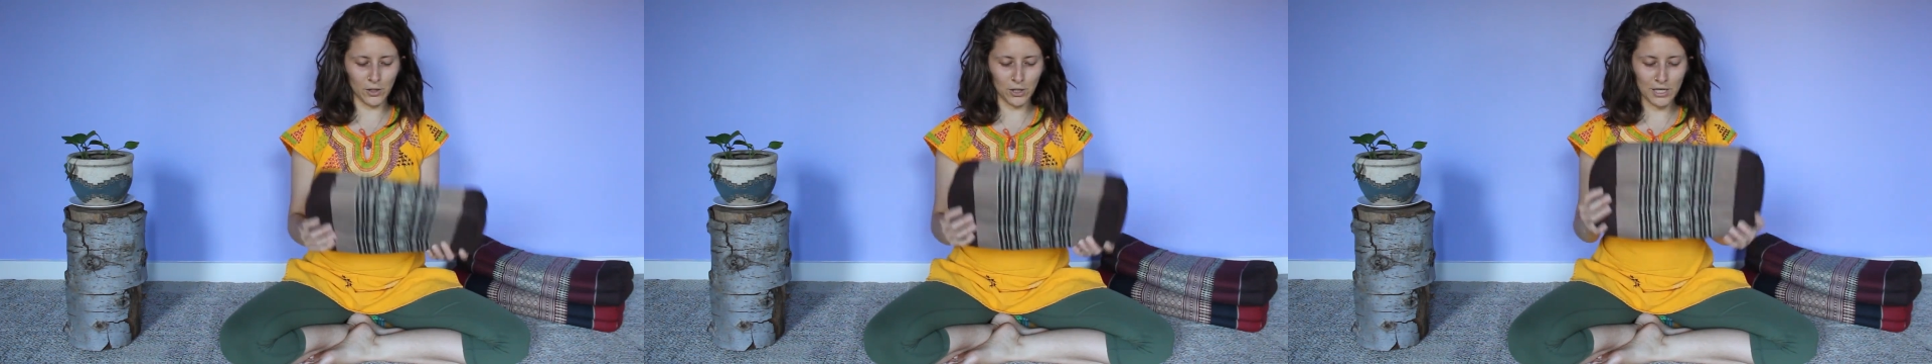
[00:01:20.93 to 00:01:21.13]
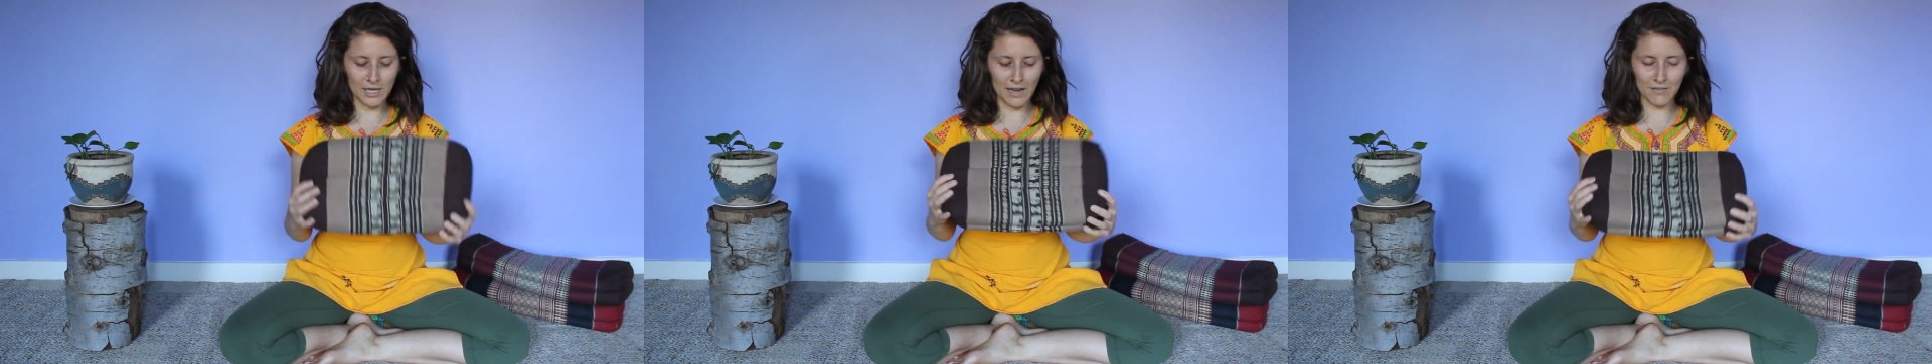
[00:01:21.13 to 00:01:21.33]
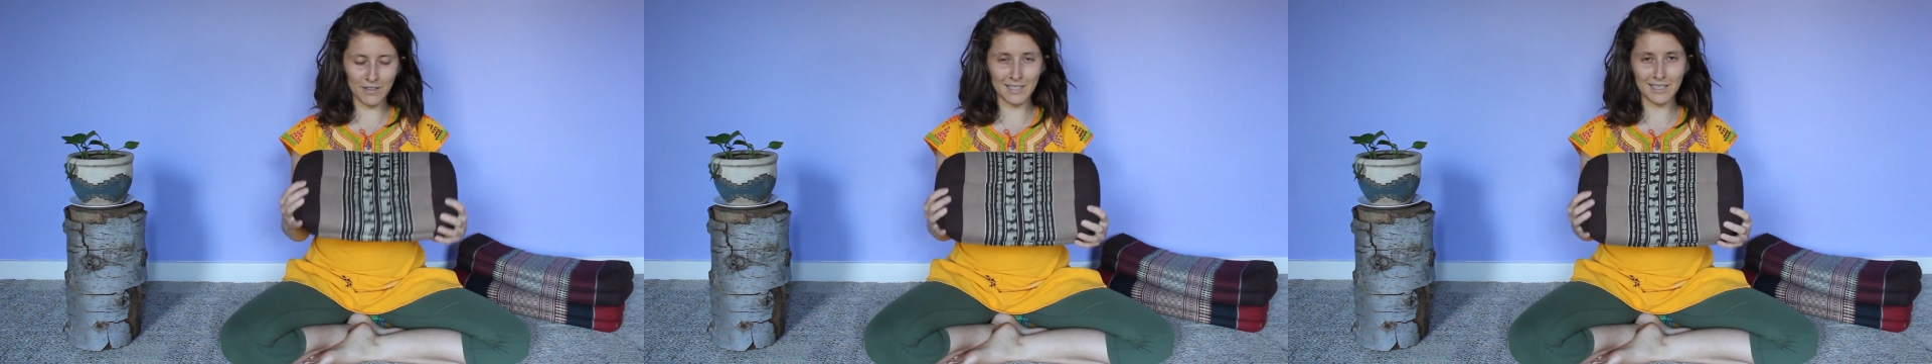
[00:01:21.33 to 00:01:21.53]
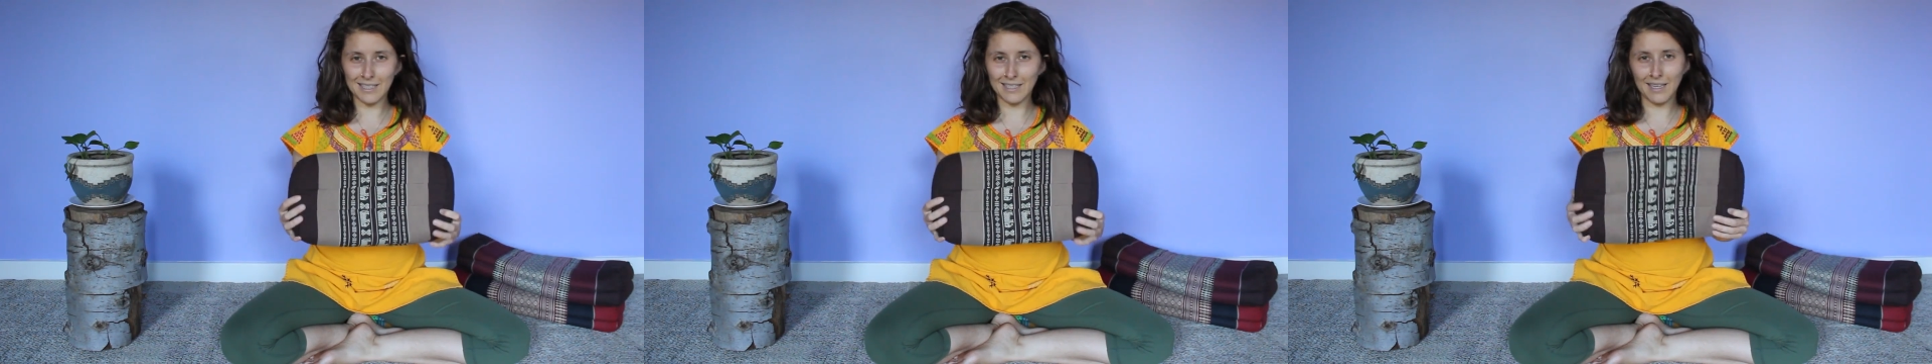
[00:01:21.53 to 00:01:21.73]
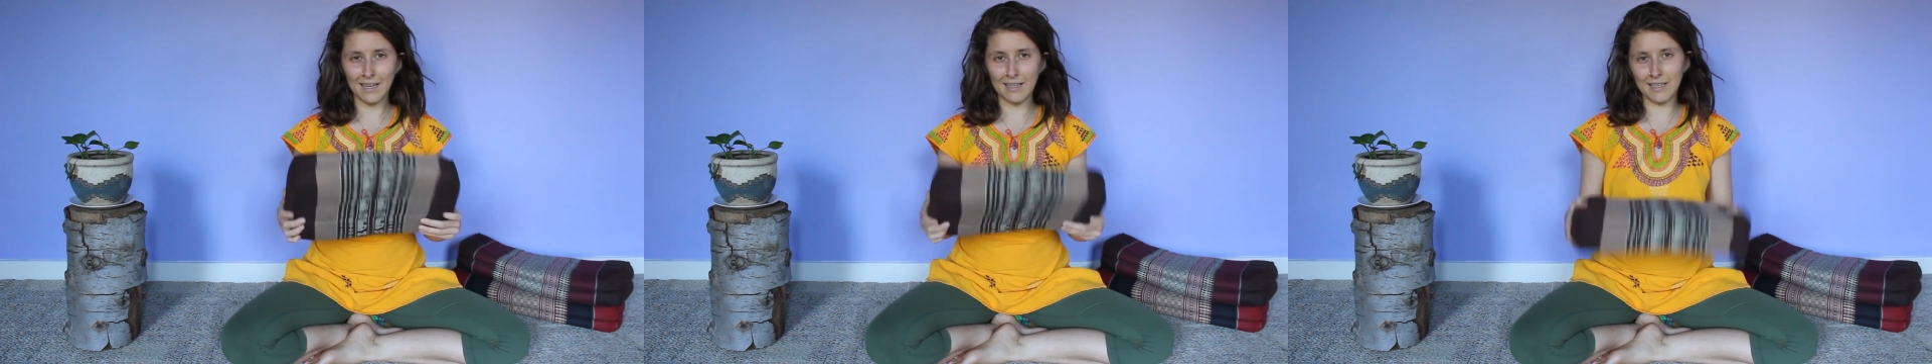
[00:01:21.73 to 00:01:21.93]
it can have this
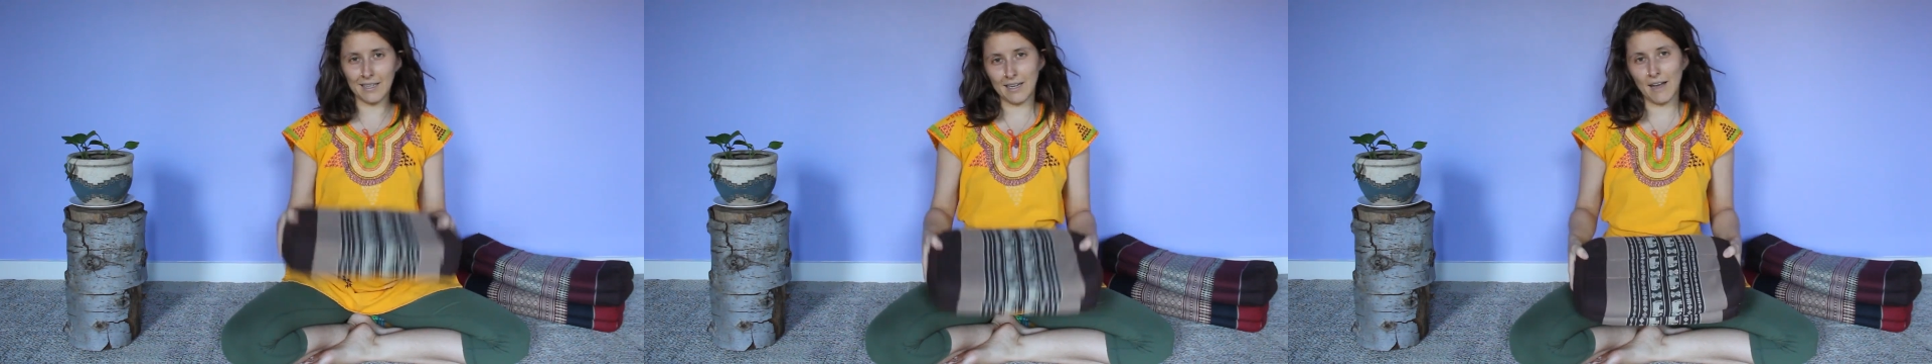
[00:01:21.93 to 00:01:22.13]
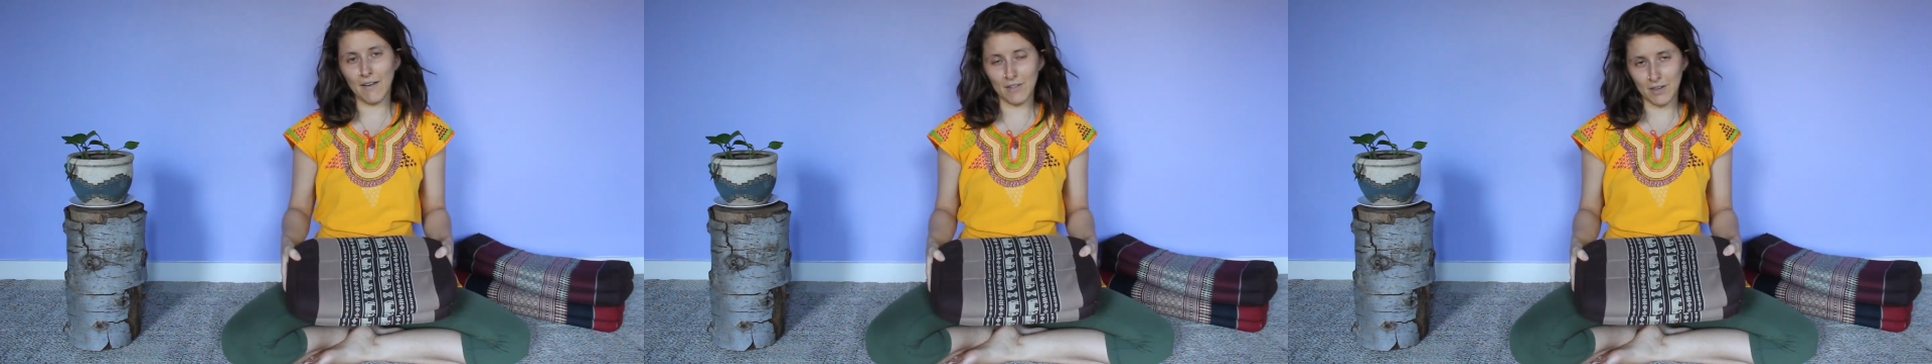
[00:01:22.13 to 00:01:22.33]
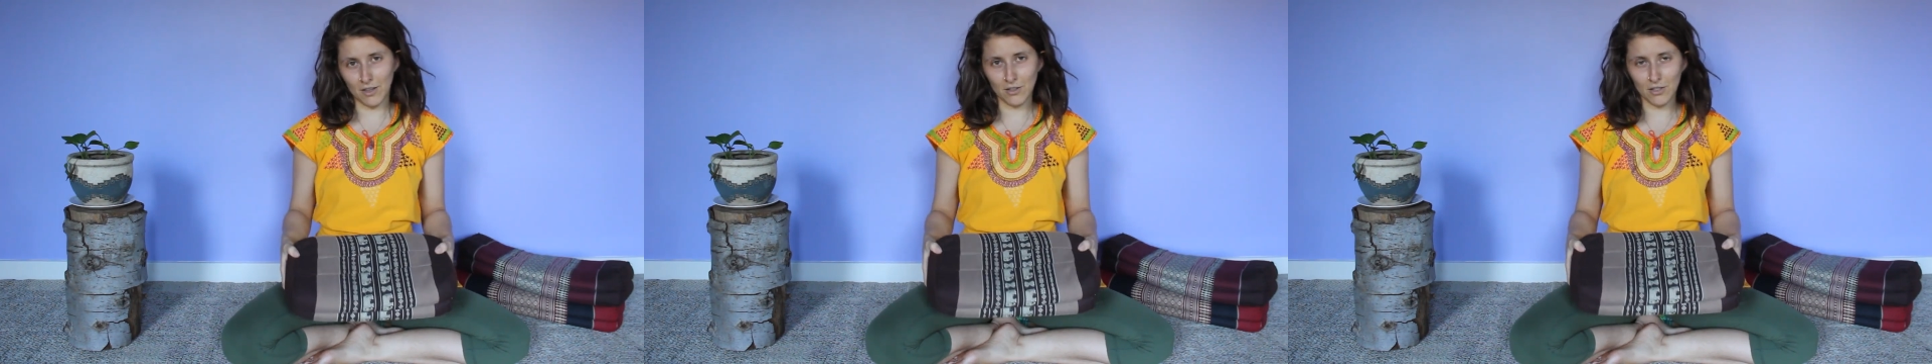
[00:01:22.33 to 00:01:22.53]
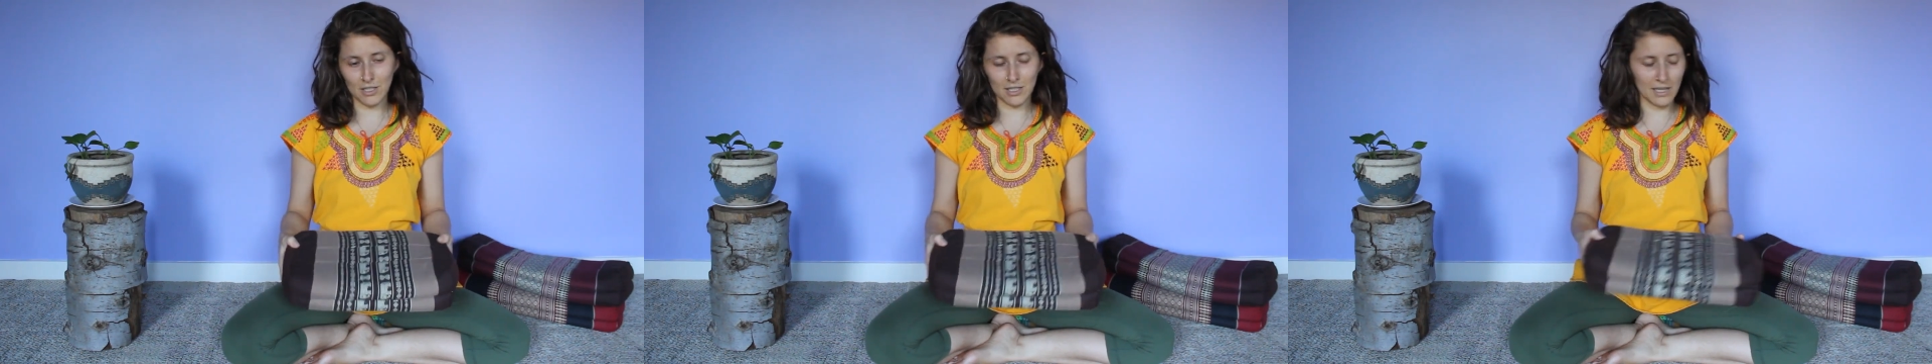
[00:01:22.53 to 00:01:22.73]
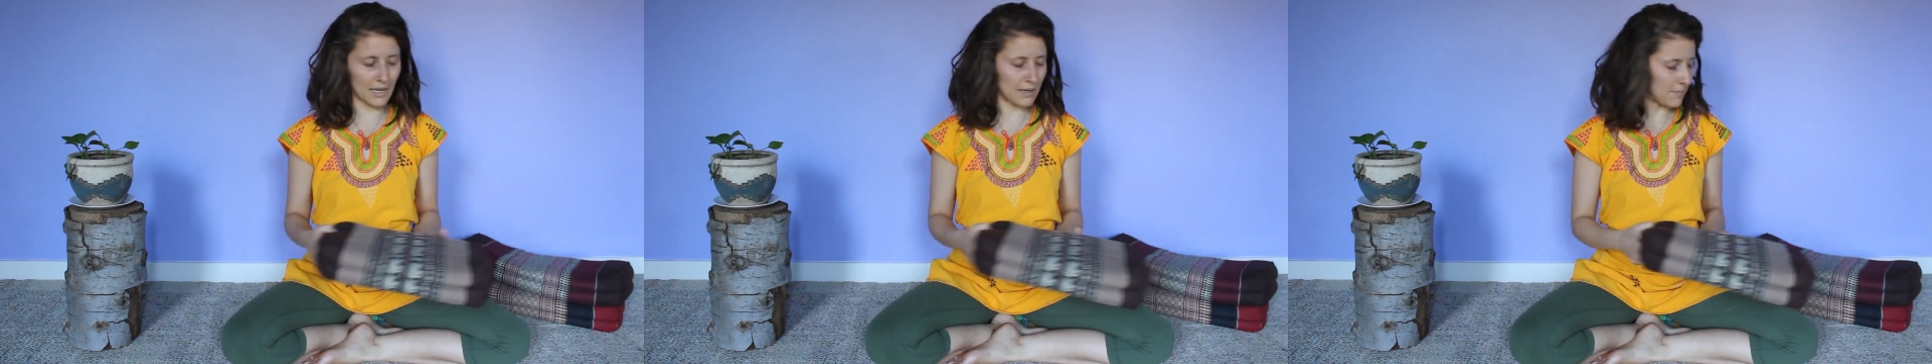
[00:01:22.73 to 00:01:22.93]
design, it can have another
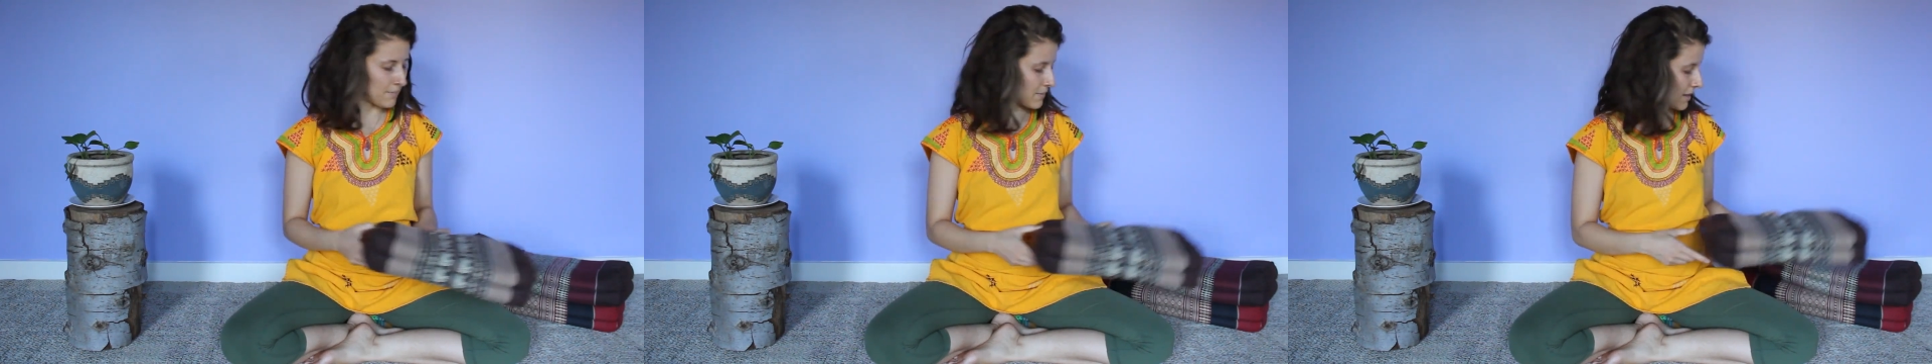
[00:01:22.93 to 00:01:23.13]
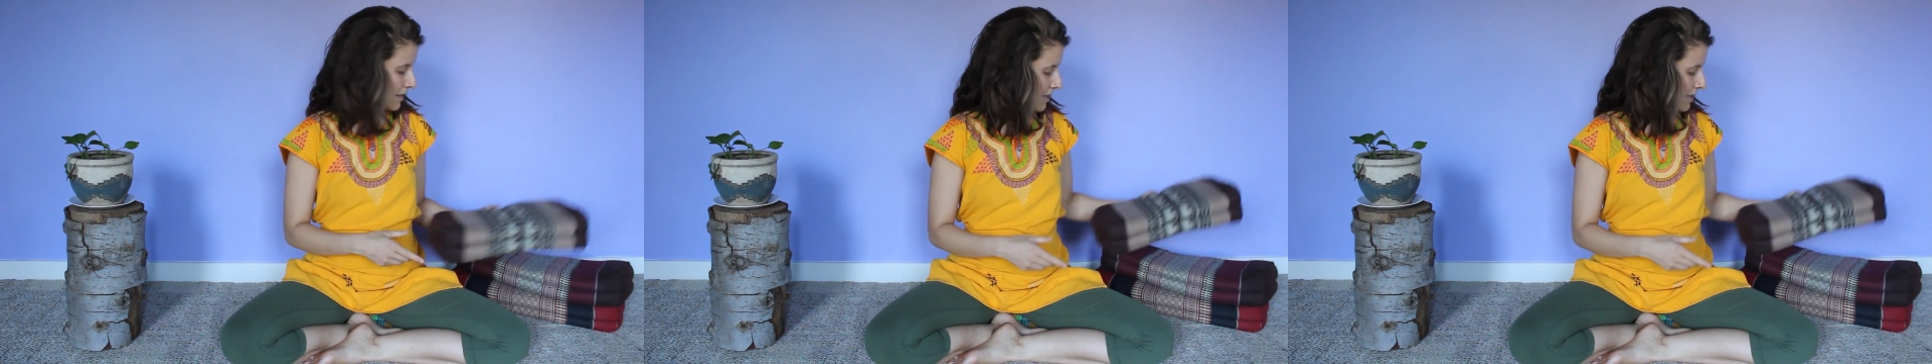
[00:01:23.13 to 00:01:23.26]
design.